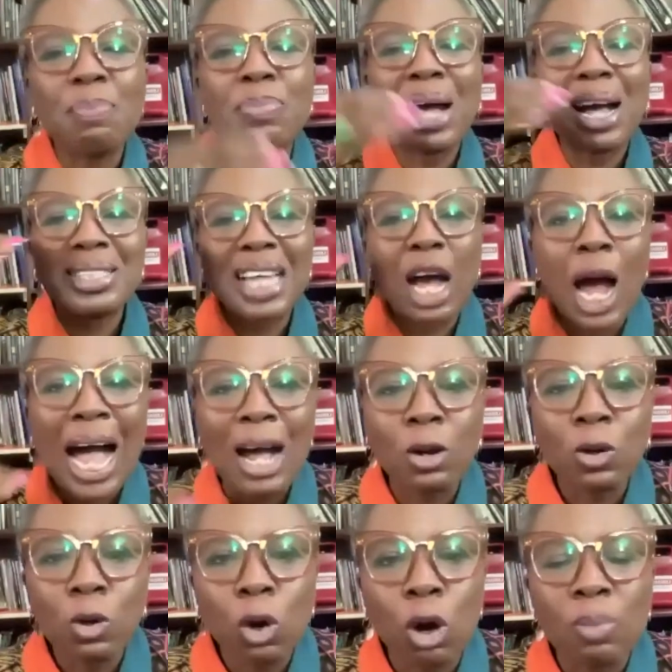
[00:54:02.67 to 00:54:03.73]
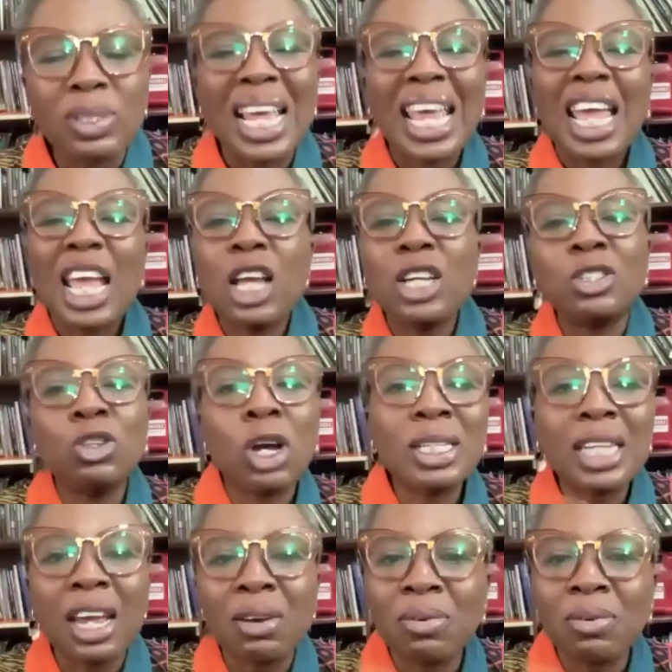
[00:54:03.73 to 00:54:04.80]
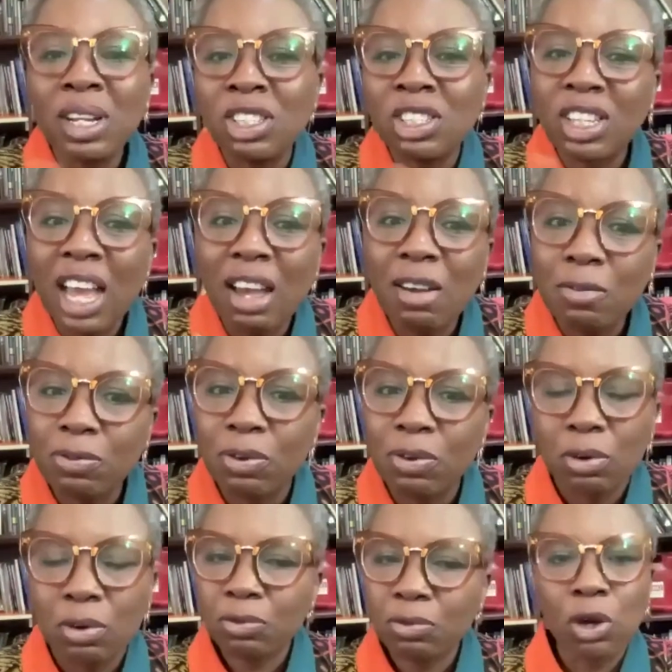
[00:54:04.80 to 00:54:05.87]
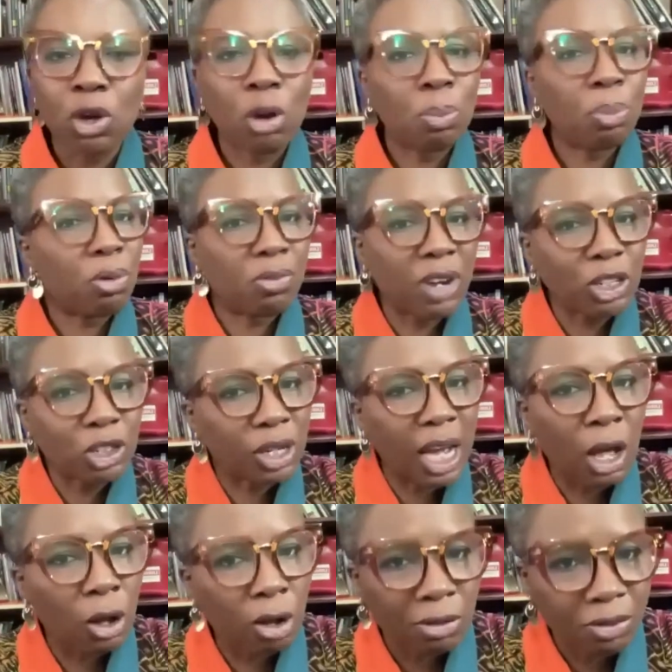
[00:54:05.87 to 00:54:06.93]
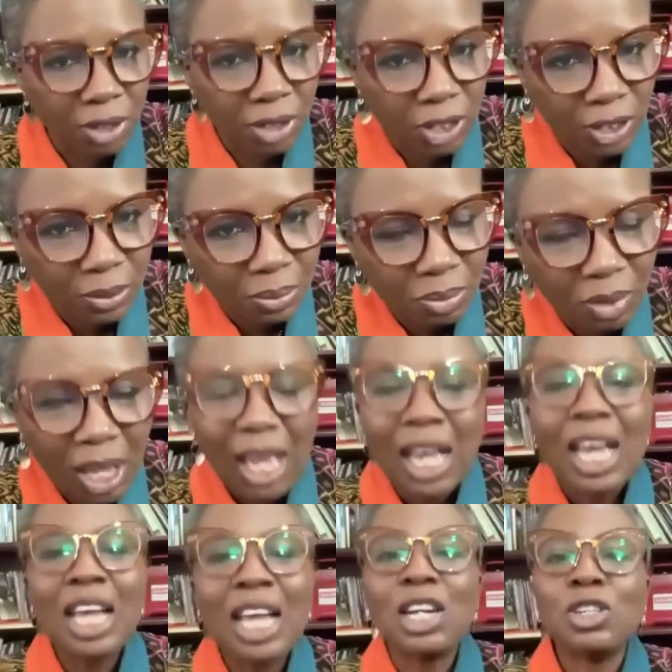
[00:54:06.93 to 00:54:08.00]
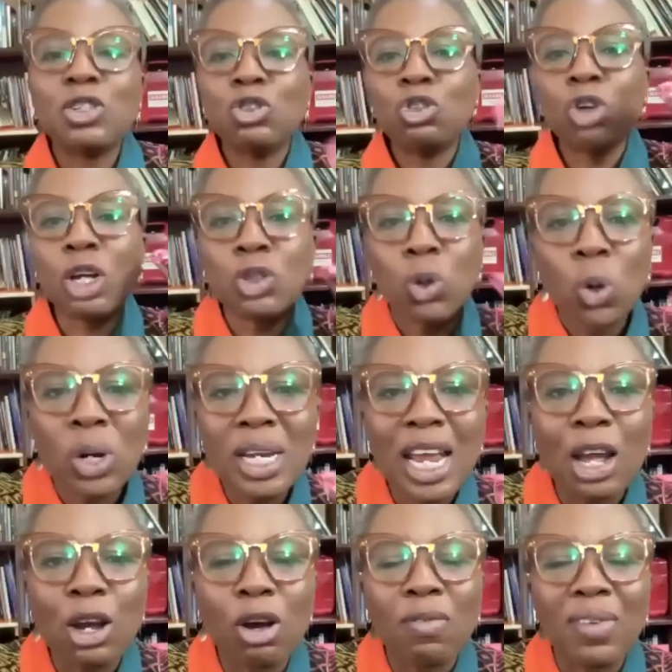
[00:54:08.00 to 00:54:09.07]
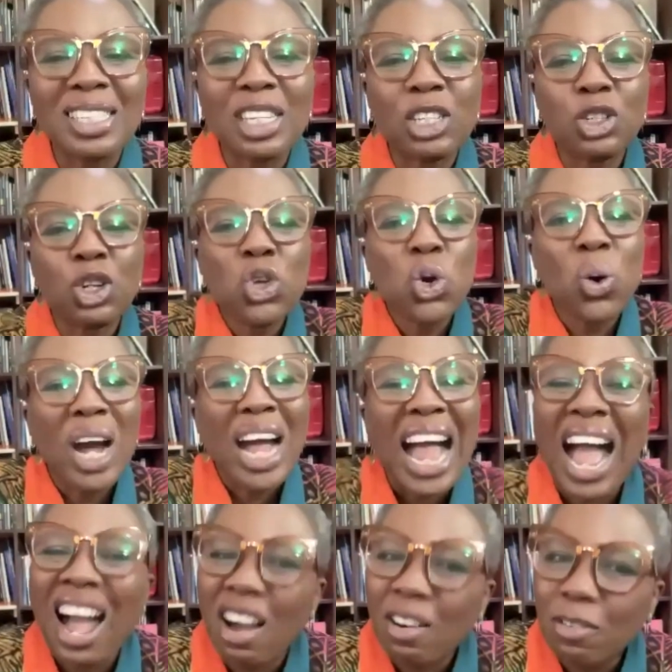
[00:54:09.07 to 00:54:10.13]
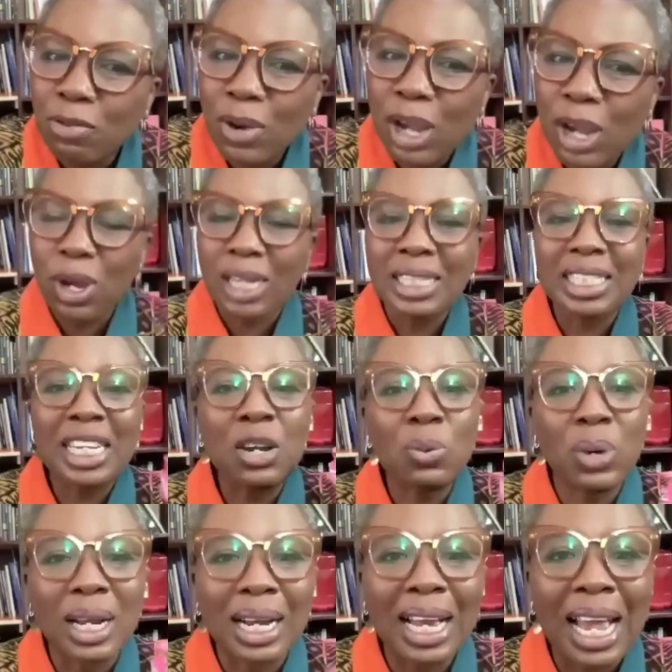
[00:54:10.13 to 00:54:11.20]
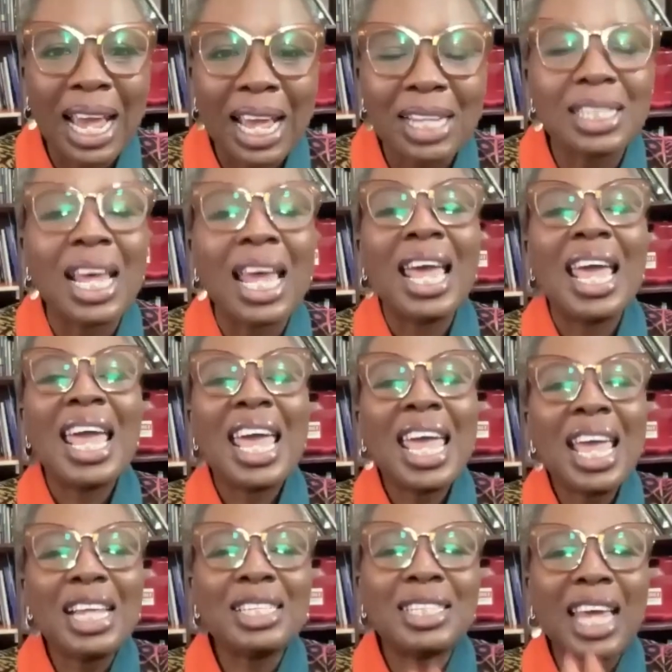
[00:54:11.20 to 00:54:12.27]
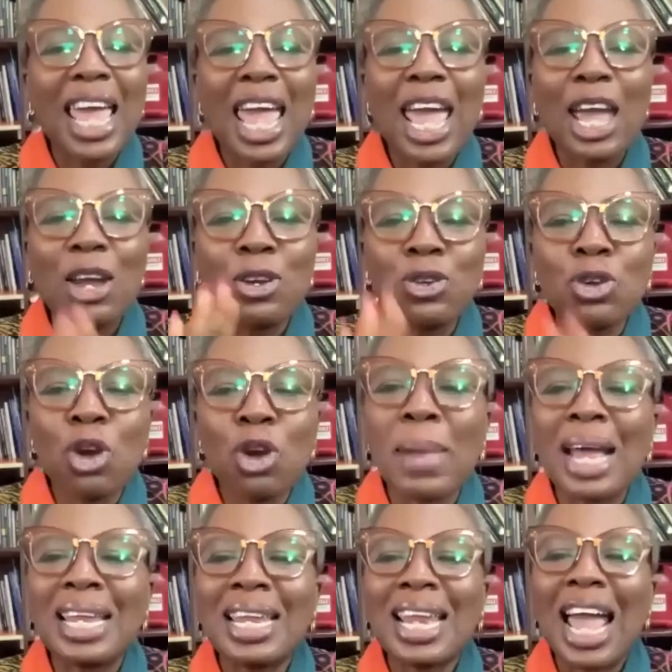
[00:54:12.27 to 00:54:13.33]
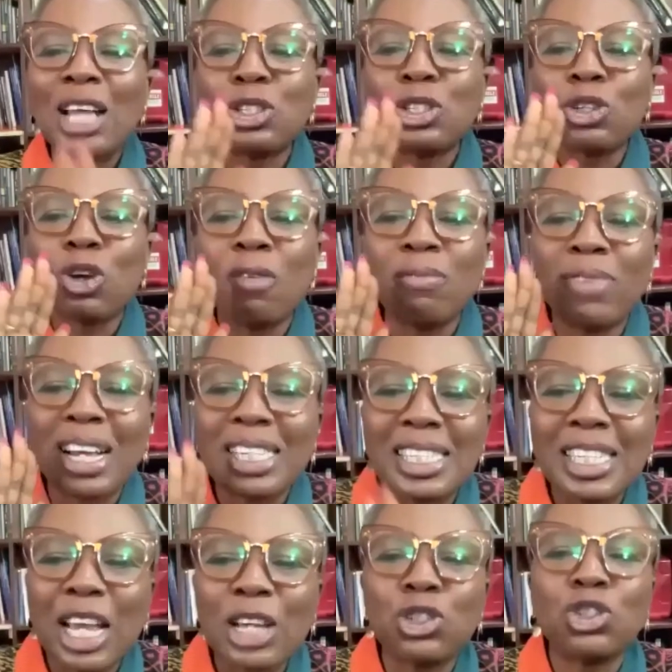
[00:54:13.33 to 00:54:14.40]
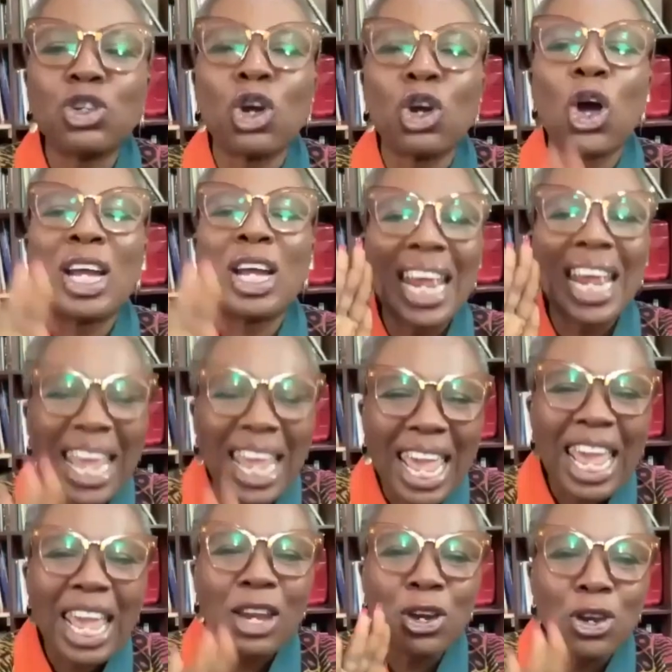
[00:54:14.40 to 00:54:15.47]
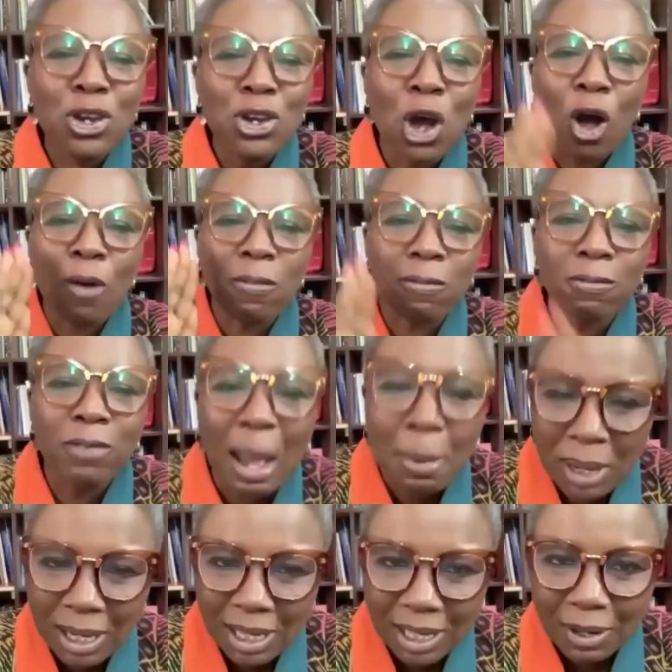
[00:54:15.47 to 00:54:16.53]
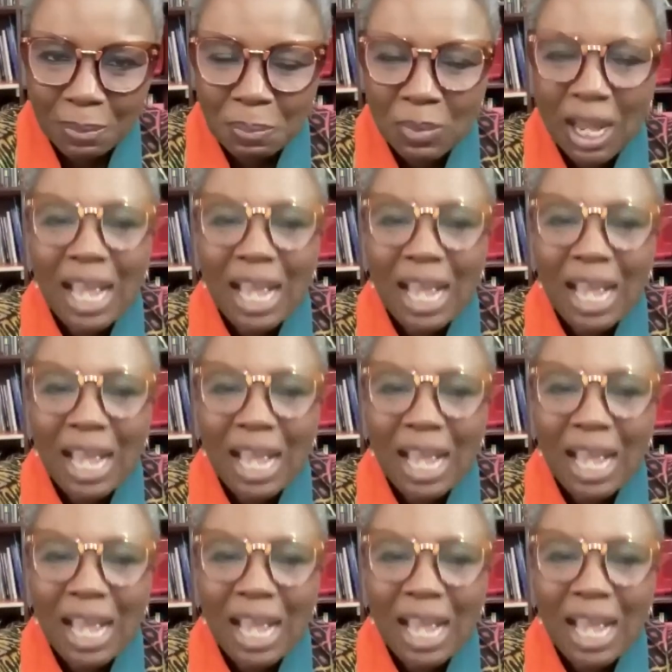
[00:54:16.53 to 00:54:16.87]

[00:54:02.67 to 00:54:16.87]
impact our outcomes, is not a reserve for your professional office. It is not only a conversation you have when you are dealing with clients. It's a normalized conversation in your family.